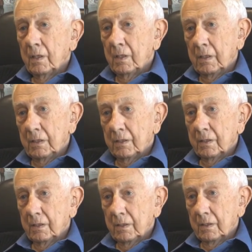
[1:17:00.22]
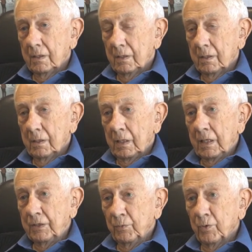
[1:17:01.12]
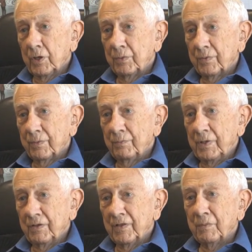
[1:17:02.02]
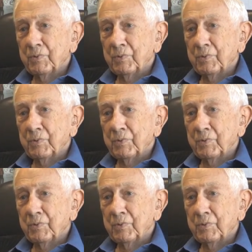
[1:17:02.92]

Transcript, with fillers: And I didn't want to be in that